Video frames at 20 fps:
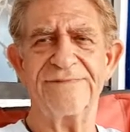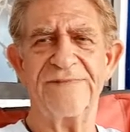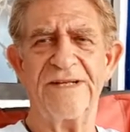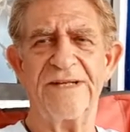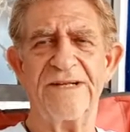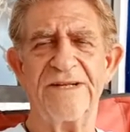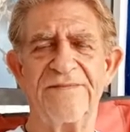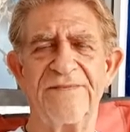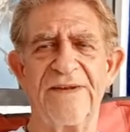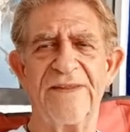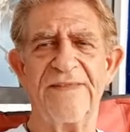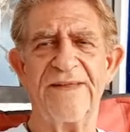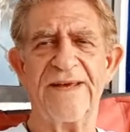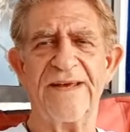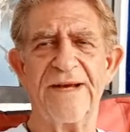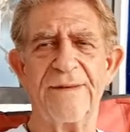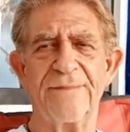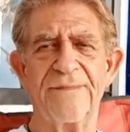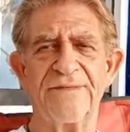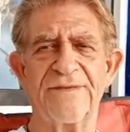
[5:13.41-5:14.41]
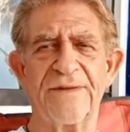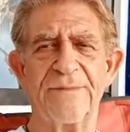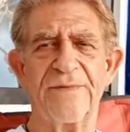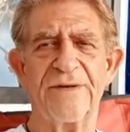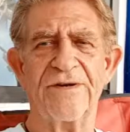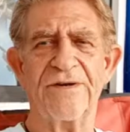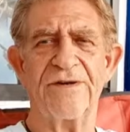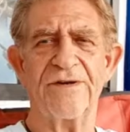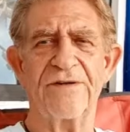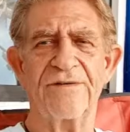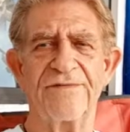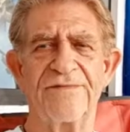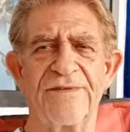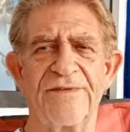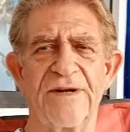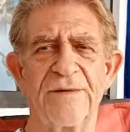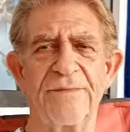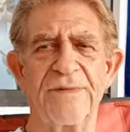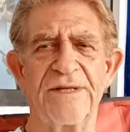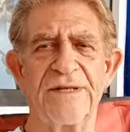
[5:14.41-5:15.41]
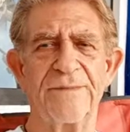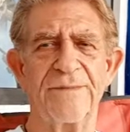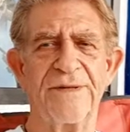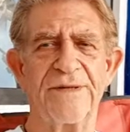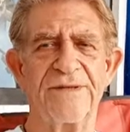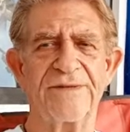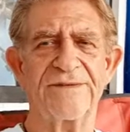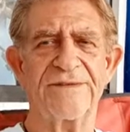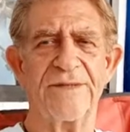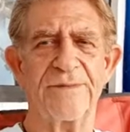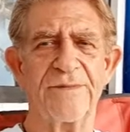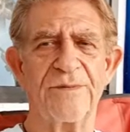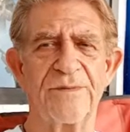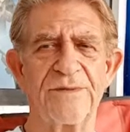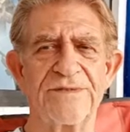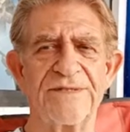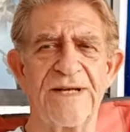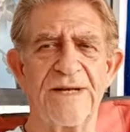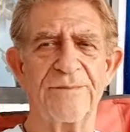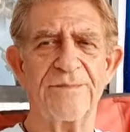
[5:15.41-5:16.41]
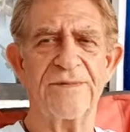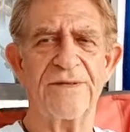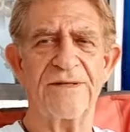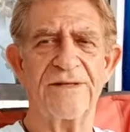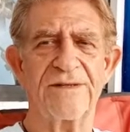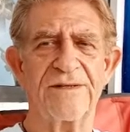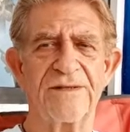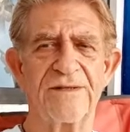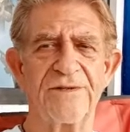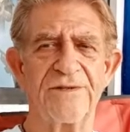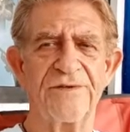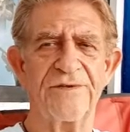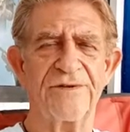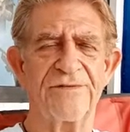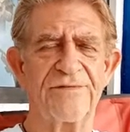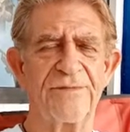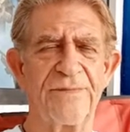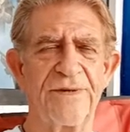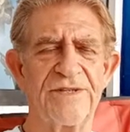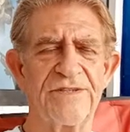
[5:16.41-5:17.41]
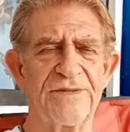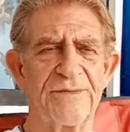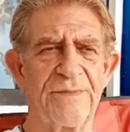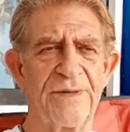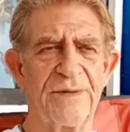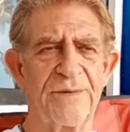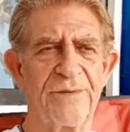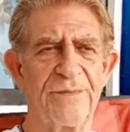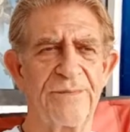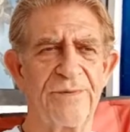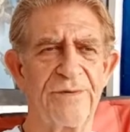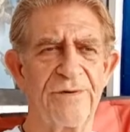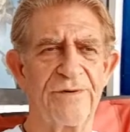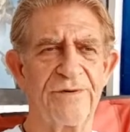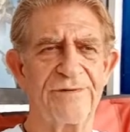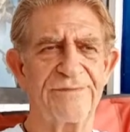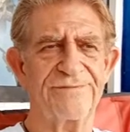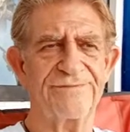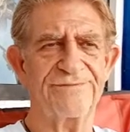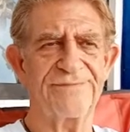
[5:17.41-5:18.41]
if anything happens, give me a call, fire me an email, tell me what's happening, and I'll include your information in my report.